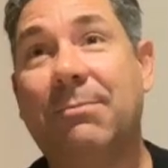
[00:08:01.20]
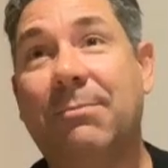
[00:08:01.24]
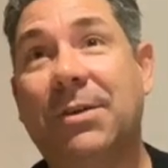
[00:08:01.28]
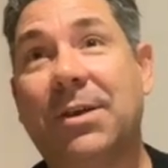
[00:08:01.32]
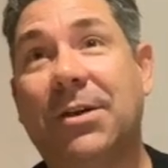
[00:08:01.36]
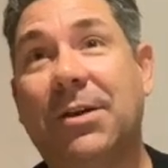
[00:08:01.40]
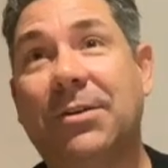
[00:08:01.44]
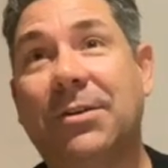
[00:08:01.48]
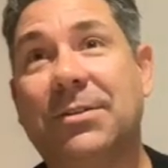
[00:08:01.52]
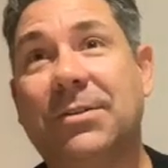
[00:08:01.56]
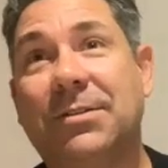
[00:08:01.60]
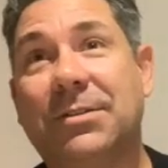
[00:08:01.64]

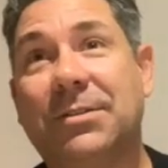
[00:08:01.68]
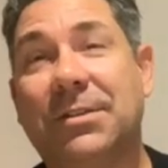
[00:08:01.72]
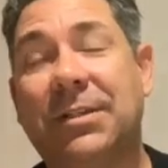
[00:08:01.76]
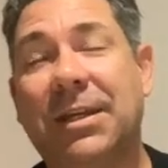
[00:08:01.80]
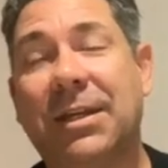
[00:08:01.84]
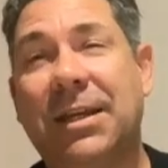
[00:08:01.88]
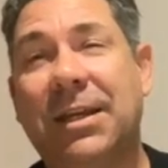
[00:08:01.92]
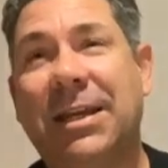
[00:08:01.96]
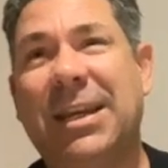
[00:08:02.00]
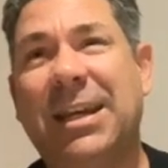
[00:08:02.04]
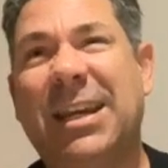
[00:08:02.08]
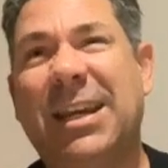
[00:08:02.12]
because
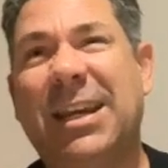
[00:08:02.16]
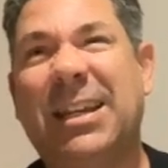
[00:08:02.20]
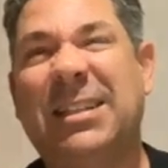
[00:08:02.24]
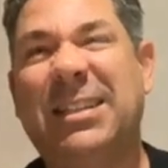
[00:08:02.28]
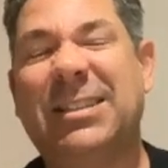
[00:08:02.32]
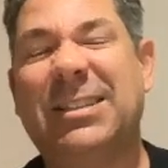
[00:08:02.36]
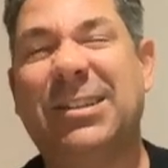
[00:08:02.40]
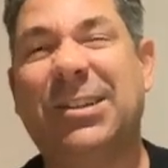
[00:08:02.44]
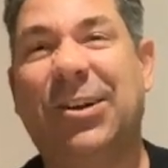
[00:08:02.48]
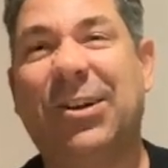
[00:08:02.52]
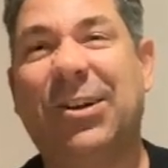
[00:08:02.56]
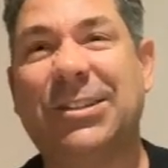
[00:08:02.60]

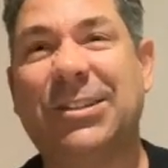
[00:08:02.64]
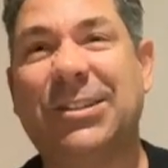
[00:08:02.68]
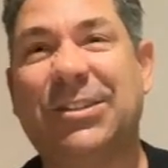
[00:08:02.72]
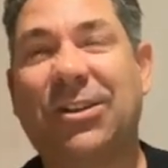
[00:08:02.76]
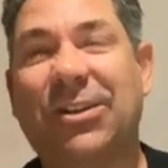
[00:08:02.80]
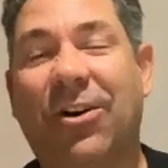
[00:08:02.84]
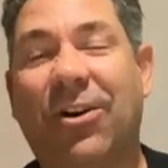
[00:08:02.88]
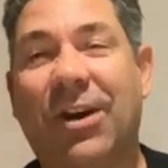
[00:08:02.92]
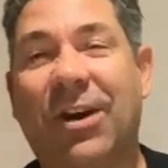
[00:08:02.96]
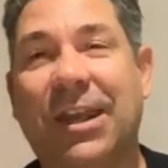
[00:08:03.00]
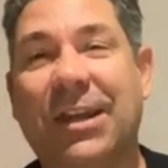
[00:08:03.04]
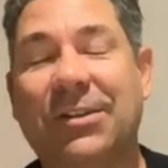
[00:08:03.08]
it's a nice
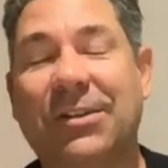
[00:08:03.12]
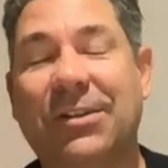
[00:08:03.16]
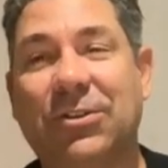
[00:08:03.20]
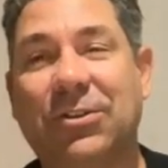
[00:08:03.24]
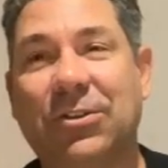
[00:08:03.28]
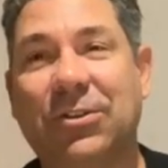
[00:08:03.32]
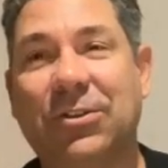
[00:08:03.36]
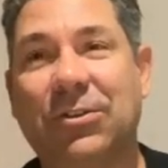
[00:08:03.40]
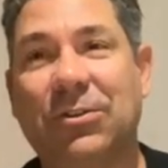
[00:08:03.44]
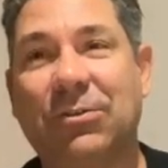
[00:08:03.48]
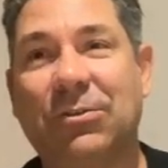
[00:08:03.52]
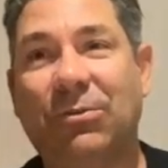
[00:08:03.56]
tie-in
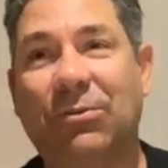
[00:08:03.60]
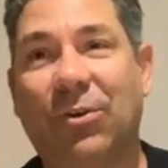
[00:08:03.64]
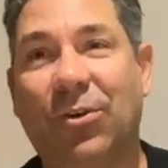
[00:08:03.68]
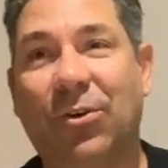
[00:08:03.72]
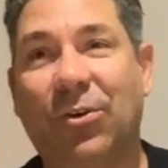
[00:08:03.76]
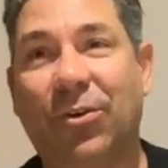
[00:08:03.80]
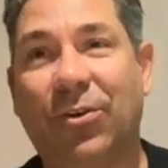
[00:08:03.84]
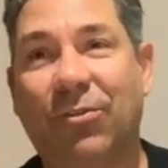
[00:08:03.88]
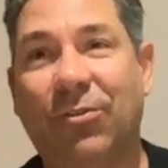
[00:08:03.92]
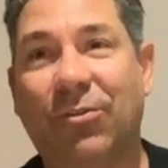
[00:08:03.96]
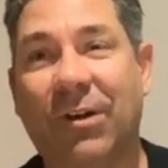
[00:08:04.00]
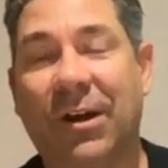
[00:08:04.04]
to
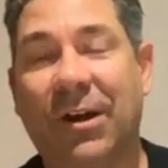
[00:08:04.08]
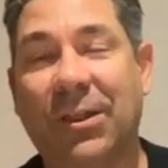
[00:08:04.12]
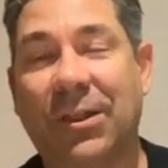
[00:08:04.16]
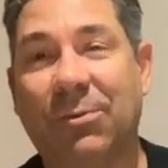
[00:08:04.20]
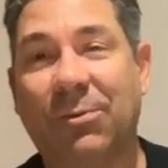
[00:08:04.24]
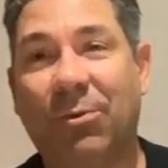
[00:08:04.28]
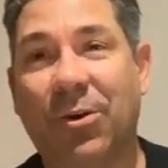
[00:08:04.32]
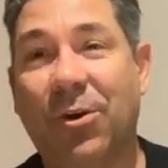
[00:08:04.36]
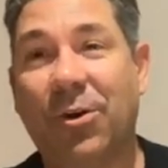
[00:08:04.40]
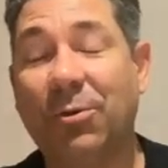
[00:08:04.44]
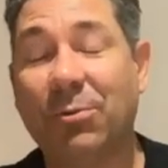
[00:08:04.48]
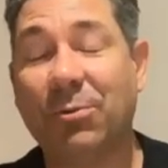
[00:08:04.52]
All Around the
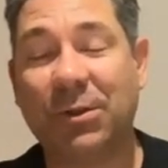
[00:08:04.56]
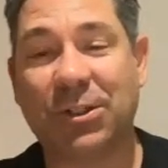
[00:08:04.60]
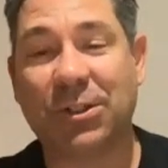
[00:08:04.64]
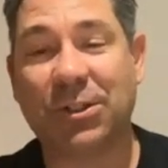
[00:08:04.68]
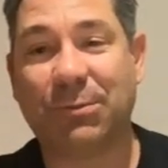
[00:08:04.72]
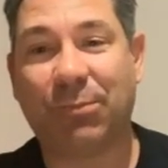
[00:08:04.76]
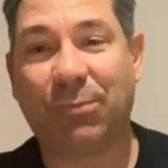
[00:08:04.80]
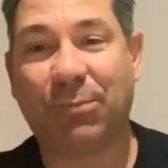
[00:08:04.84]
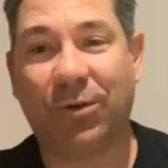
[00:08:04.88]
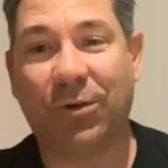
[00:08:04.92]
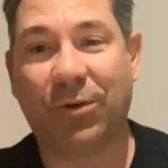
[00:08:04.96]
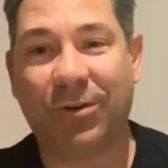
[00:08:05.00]
World, which,
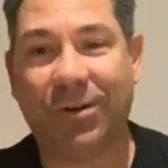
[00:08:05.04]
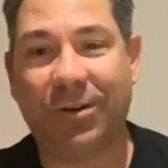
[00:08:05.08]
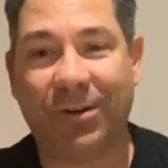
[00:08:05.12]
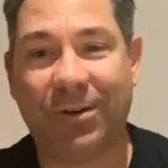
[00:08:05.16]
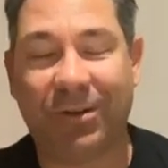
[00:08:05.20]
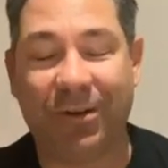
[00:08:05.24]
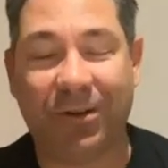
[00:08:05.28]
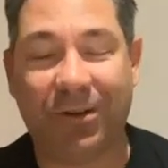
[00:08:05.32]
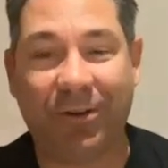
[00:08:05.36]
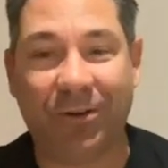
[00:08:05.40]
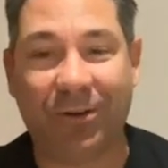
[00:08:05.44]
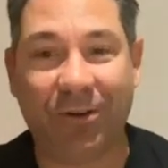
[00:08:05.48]

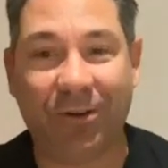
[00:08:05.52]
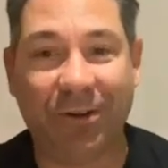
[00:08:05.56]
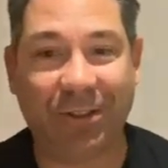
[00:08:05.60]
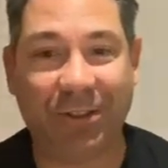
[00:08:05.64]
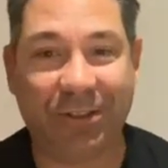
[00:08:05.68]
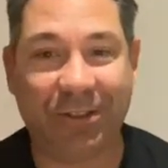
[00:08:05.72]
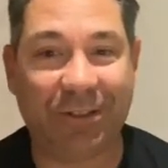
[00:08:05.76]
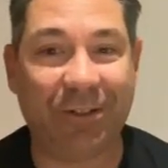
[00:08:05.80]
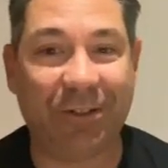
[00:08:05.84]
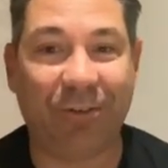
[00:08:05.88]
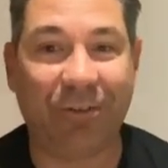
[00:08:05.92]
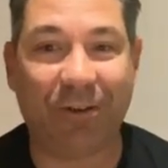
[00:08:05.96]
spoiler alert,
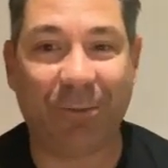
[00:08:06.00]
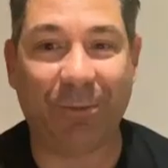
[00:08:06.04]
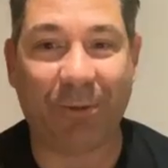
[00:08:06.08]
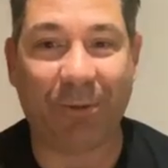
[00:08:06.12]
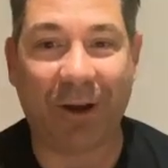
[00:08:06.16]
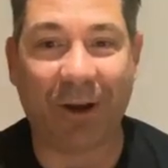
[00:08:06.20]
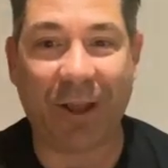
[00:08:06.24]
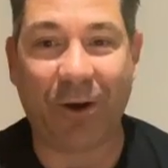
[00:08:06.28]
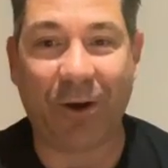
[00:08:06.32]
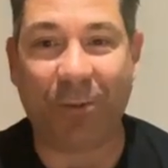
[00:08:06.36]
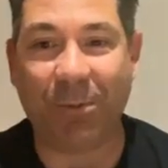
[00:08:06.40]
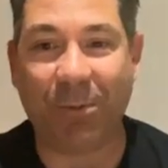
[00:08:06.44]
is still on
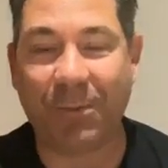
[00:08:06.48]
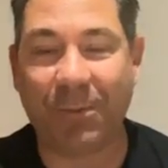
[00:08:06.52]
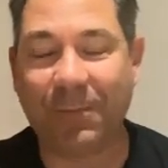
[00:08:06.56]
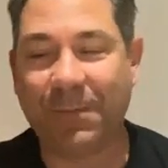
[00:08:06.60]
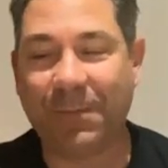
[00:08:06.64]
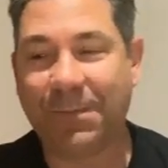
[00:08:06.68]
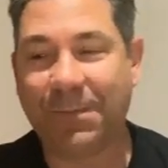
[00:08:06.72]
my album.